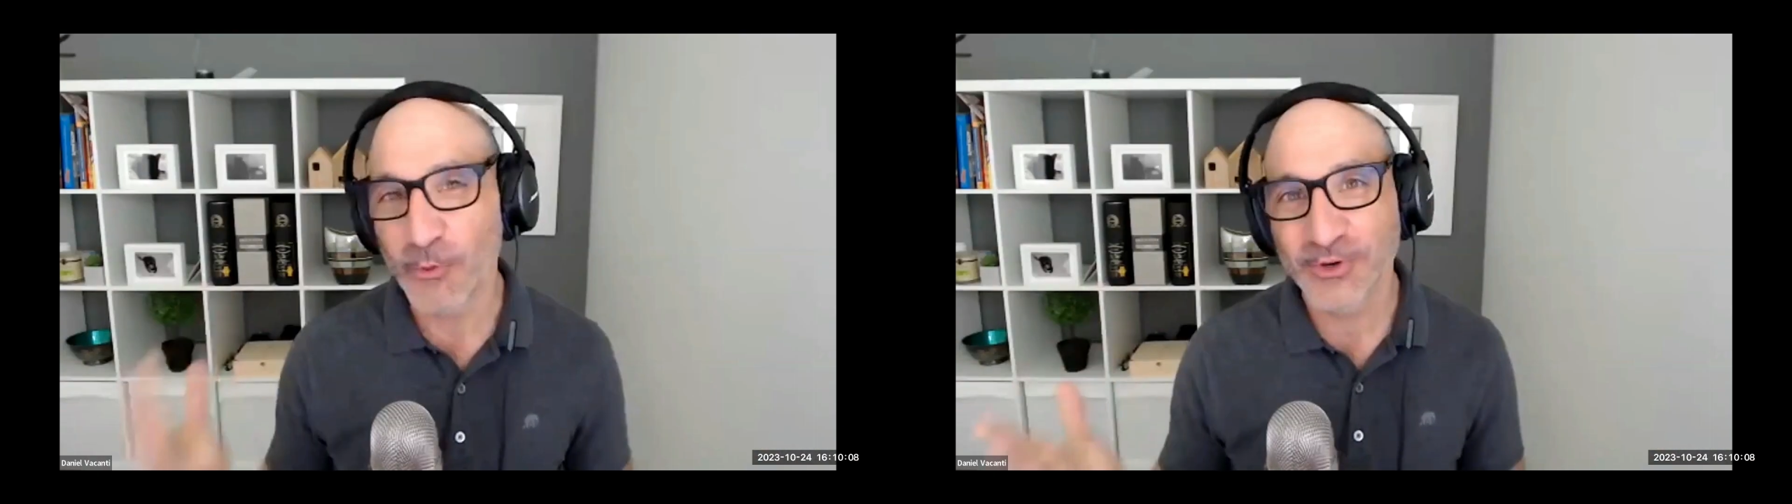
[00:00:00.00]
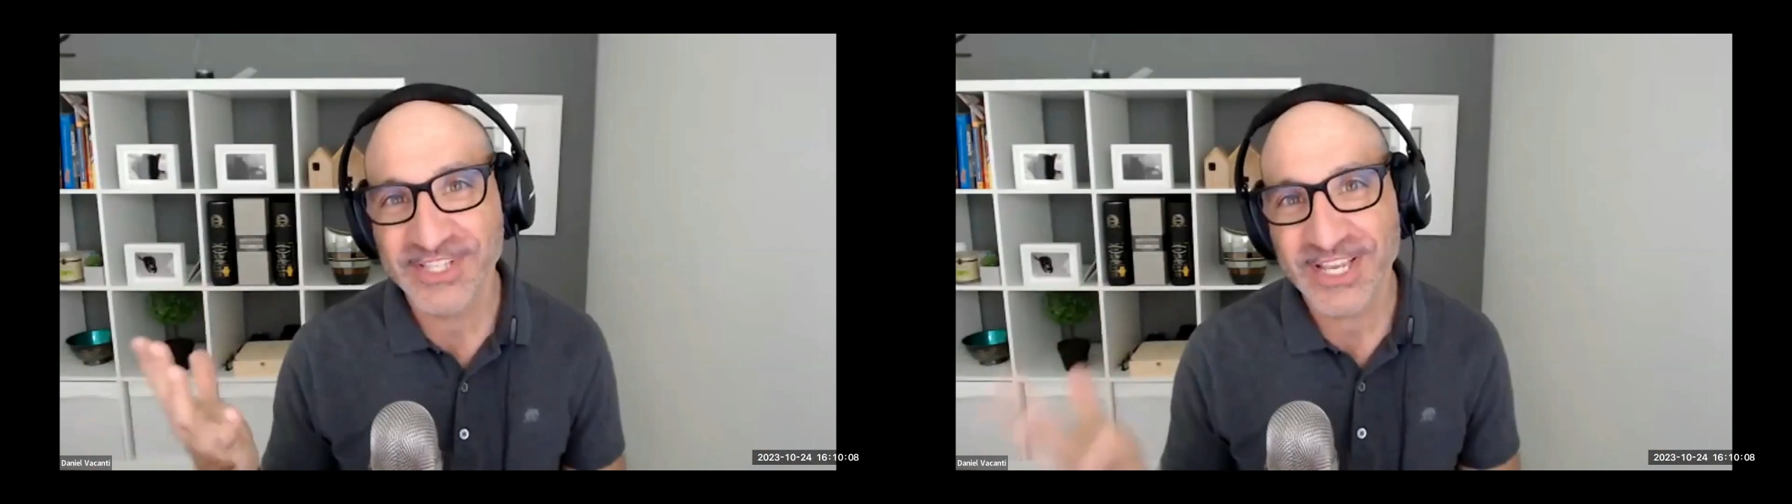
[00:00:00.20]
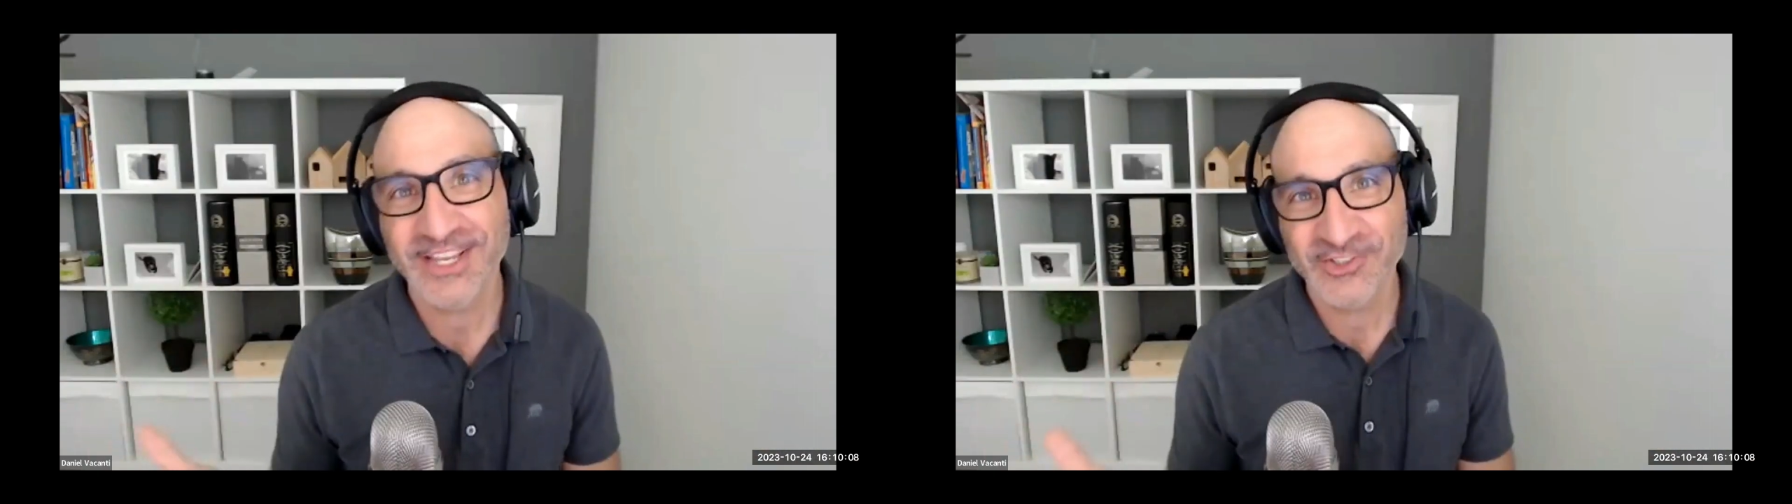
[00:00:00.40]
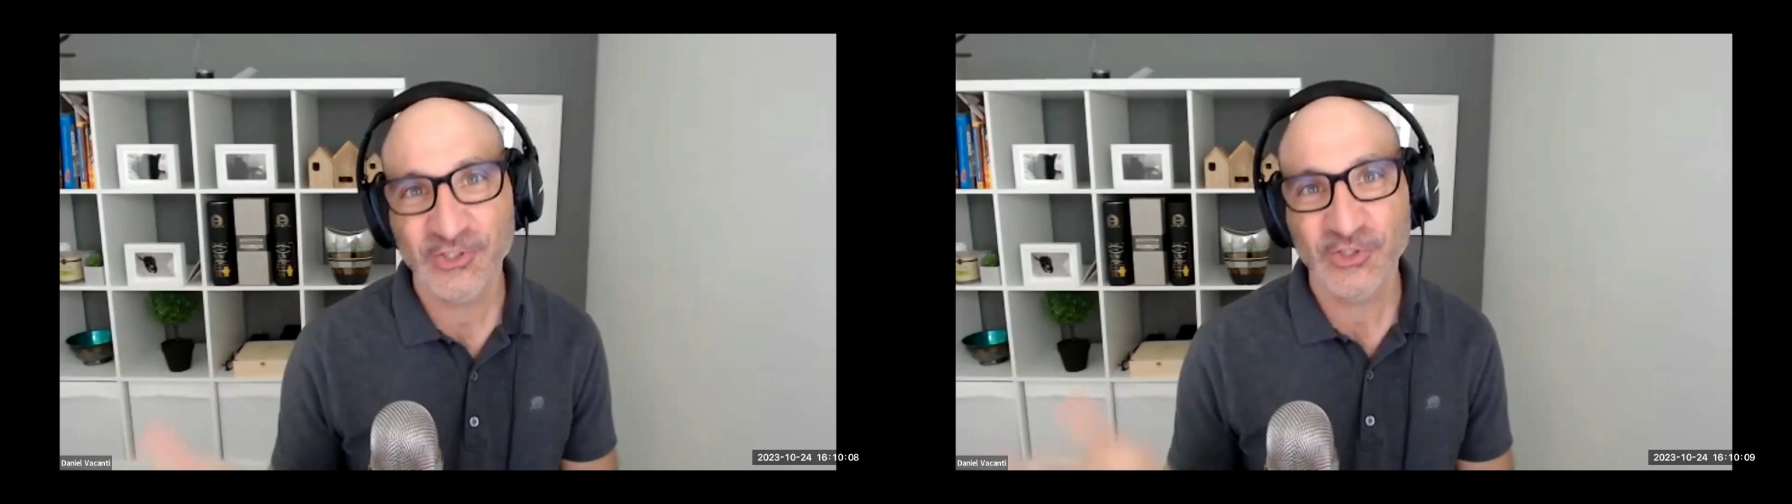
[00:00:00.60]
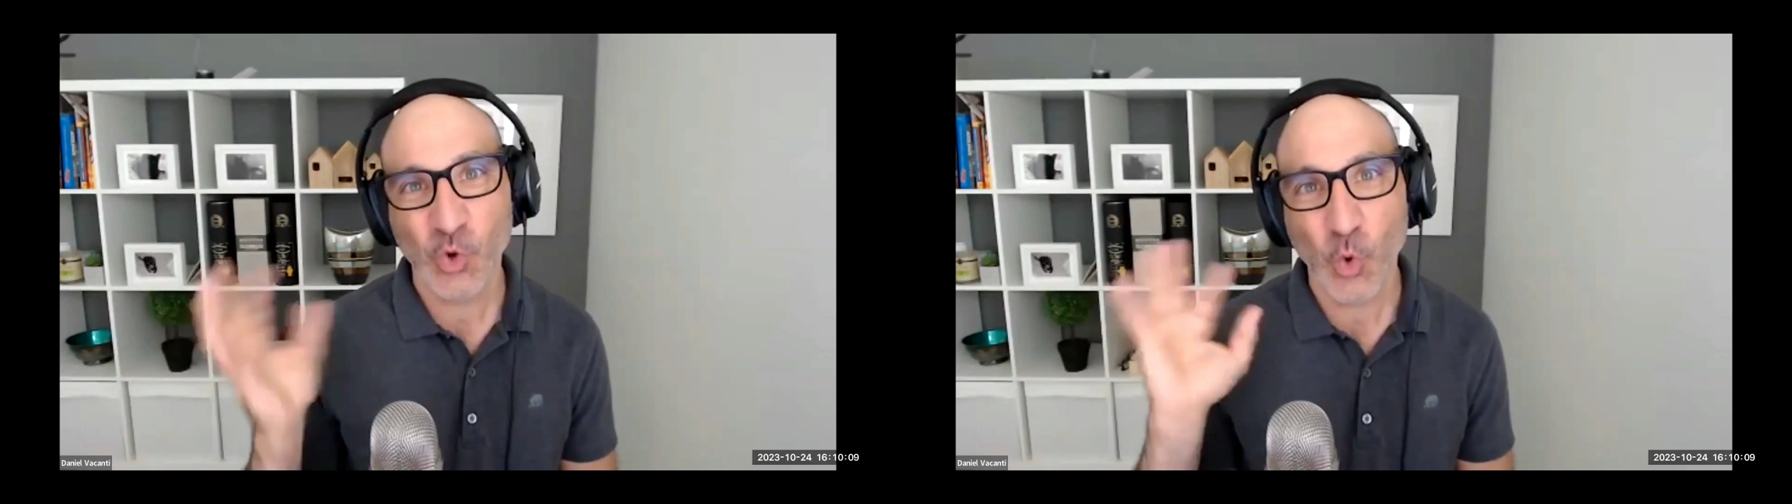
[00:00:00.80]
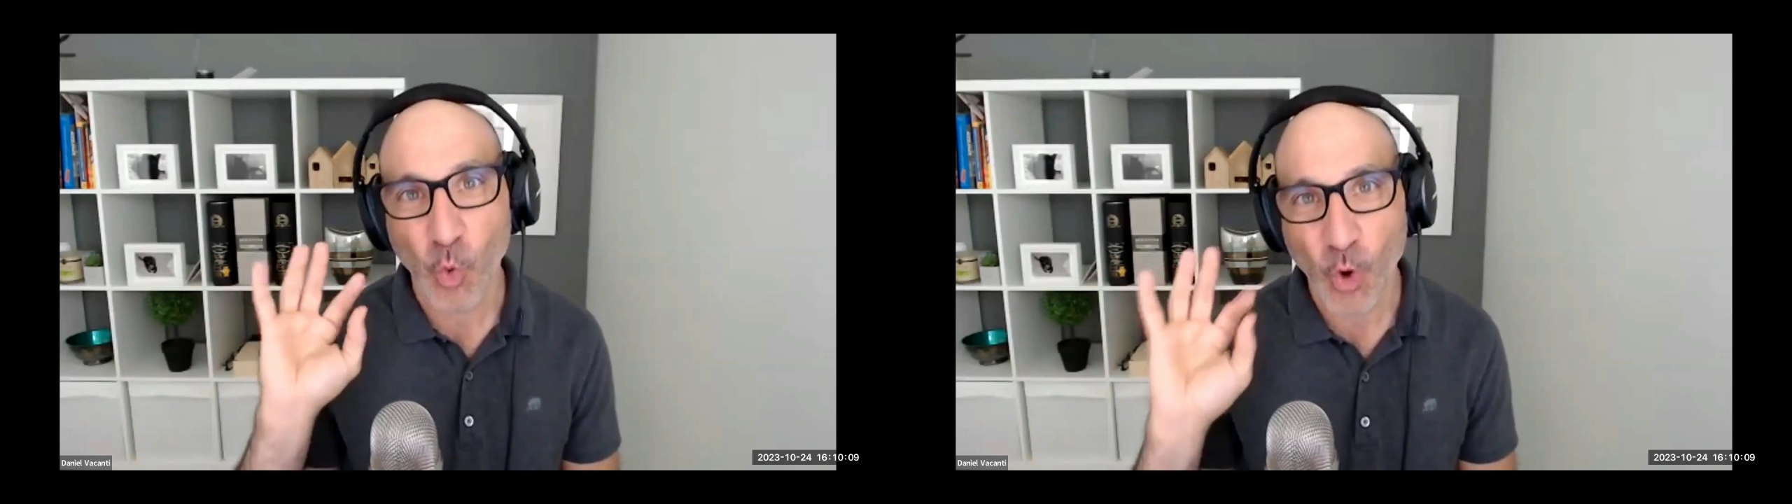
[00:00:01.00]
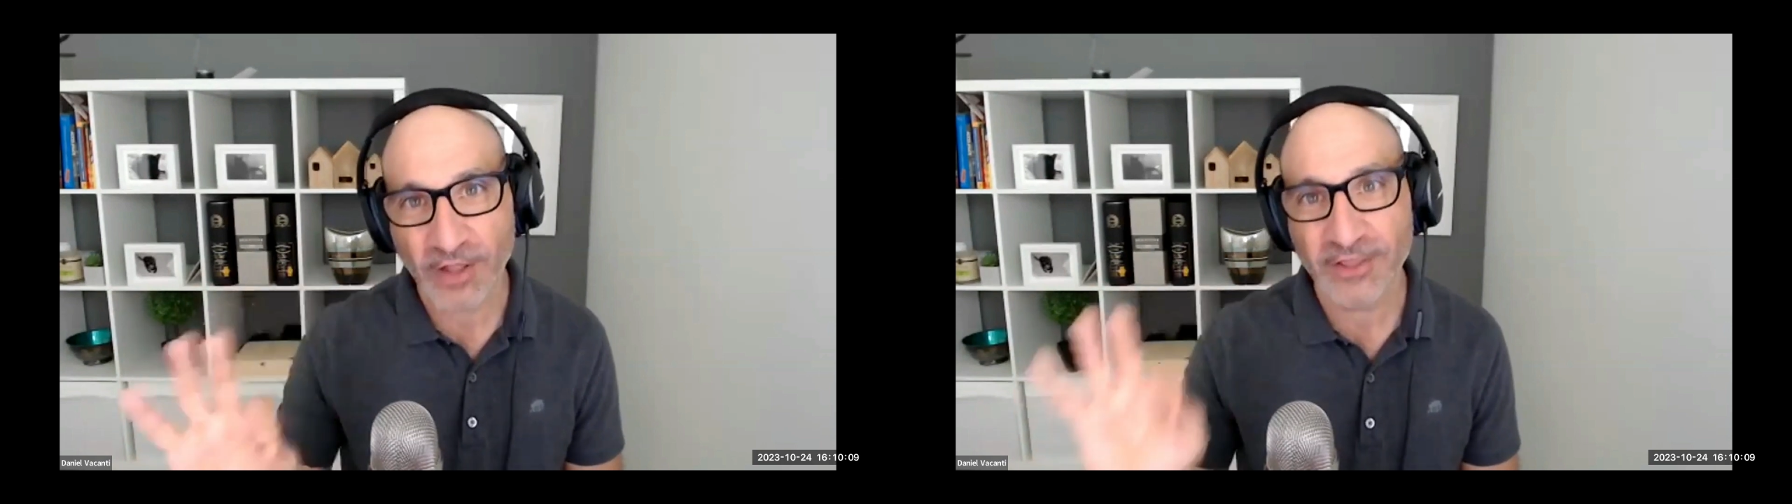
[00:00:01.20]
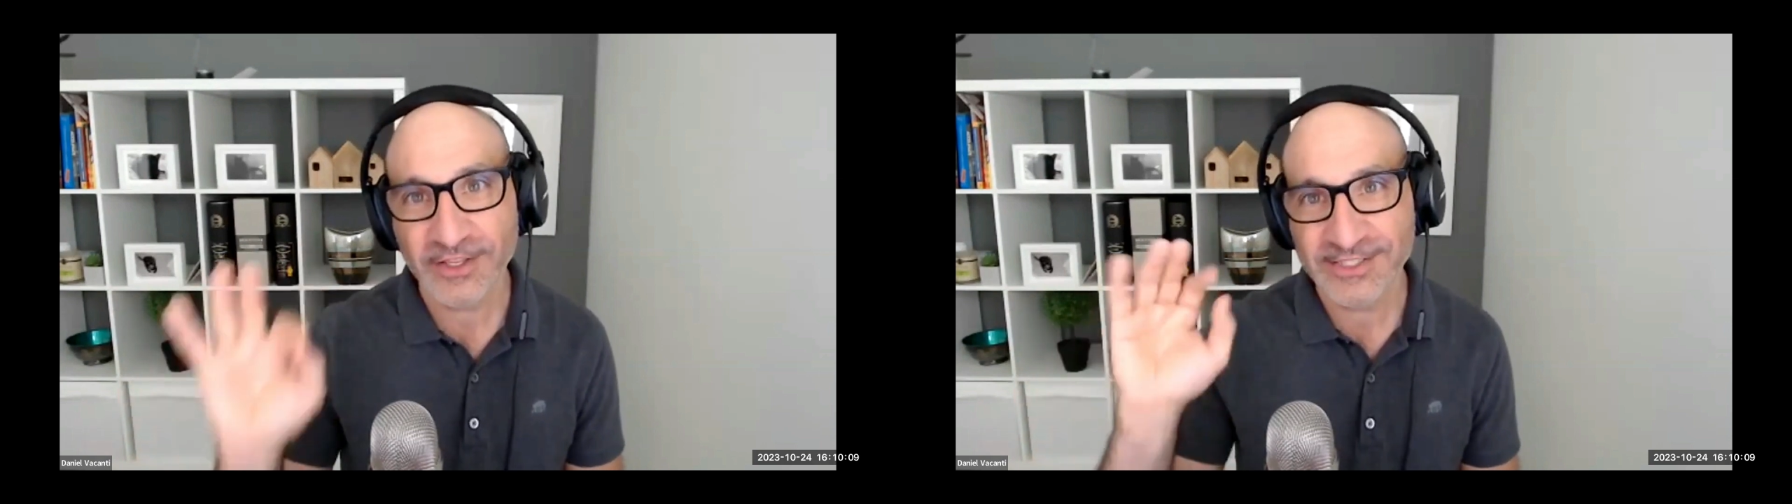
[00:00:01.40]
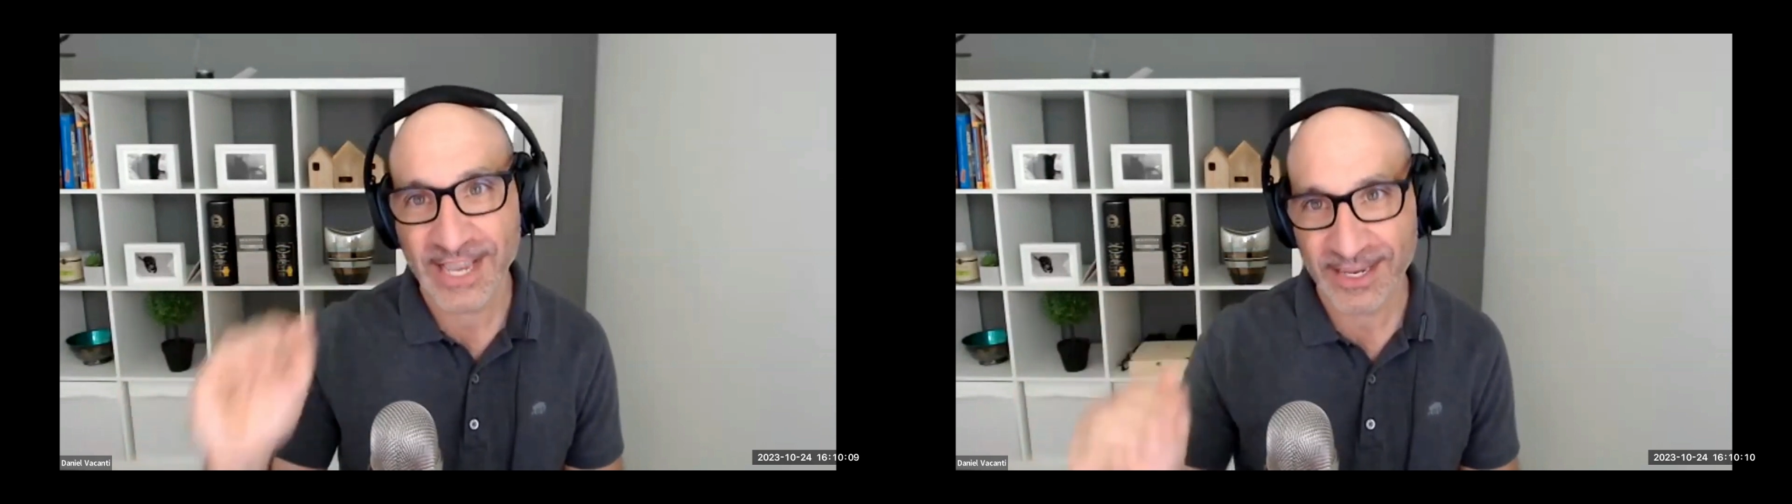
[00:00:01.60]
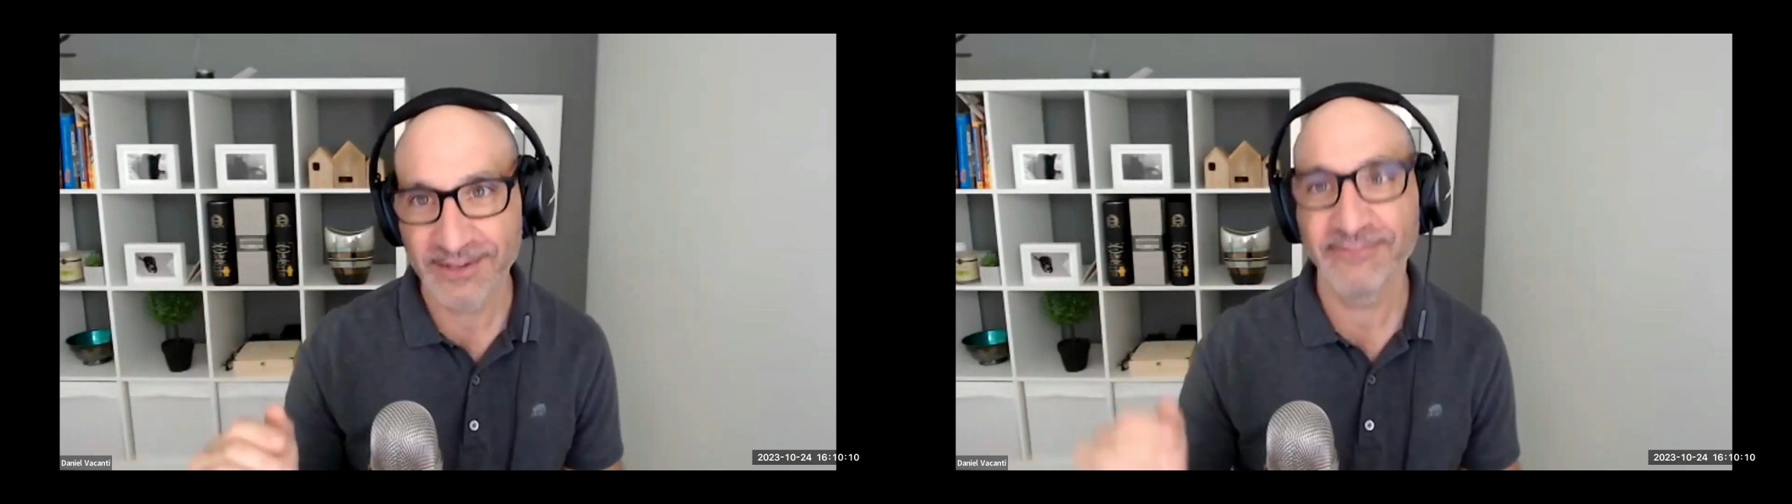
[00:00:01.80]
we're seeing is just
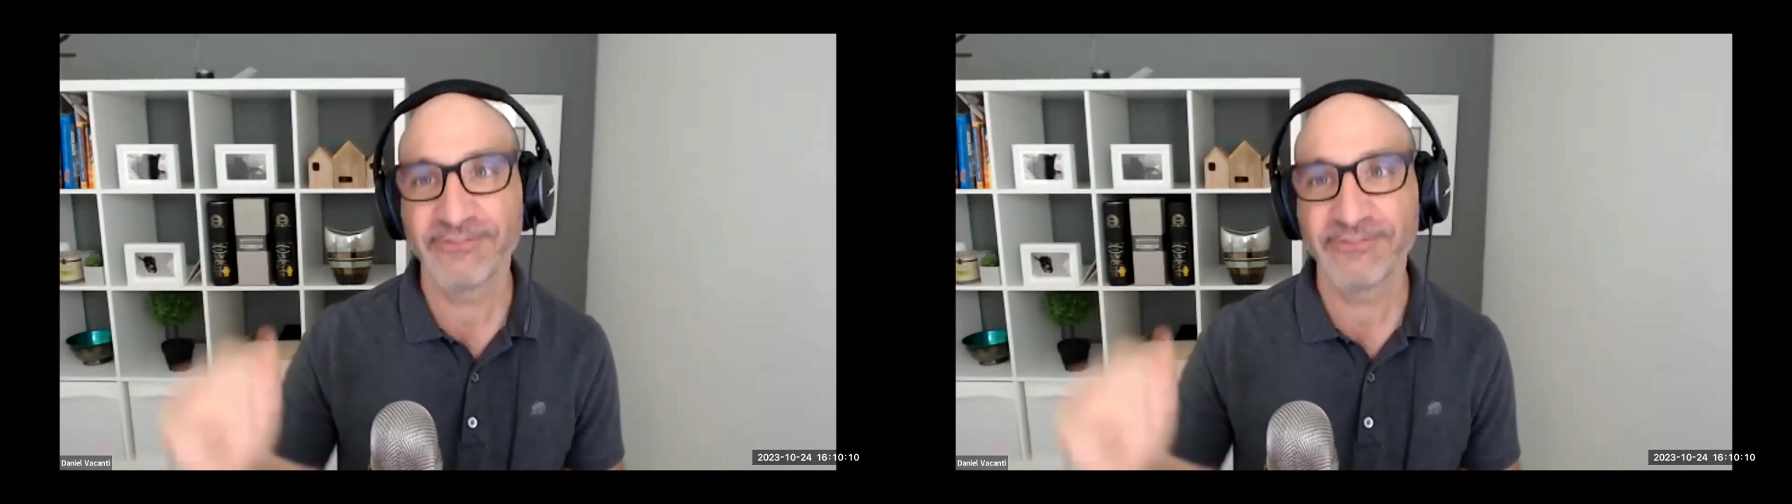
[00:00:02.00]
qualitative